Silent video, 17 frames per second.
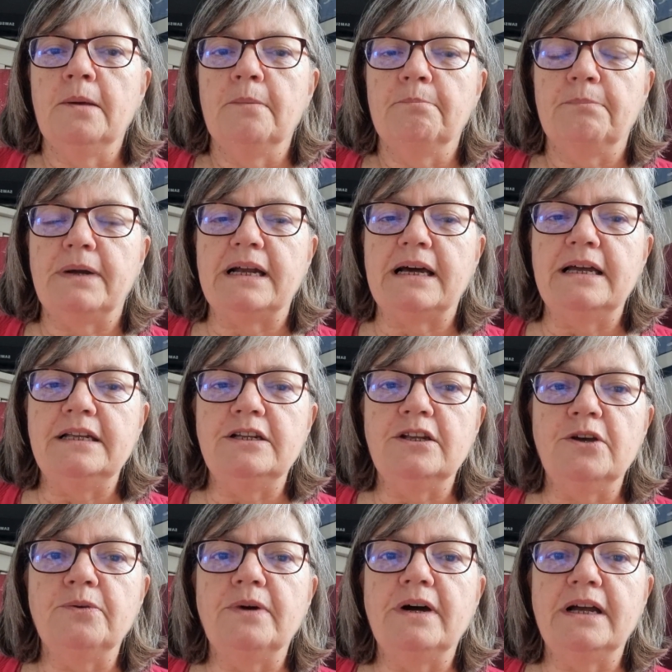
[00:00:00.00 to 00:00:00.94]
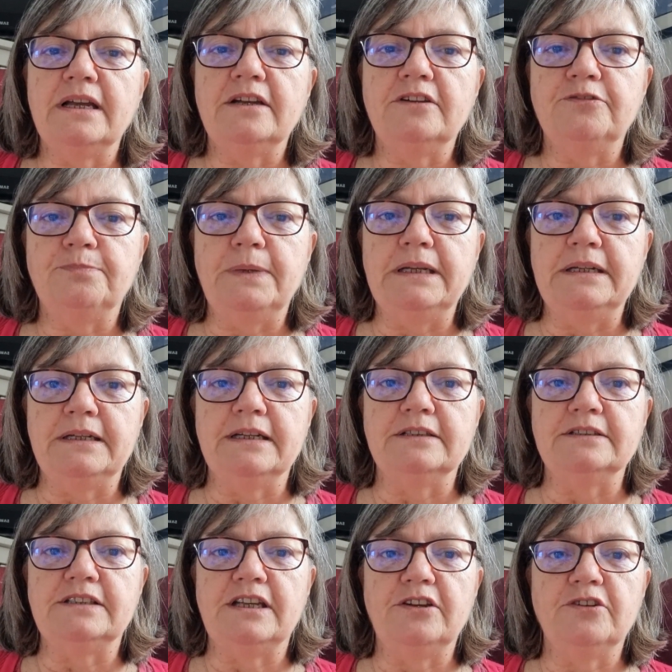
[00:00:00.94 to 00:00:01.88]
But I know I have been
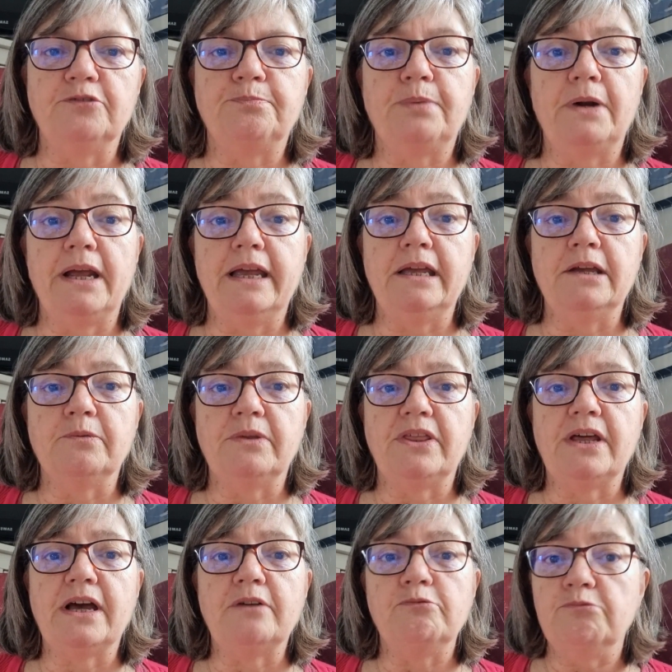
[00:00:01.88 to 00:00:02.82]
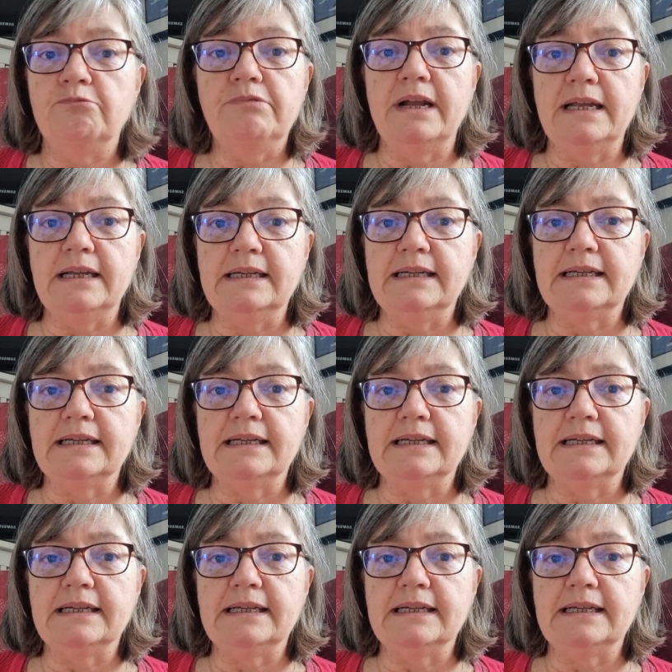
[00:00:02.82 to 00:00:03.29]
guilty of praying without really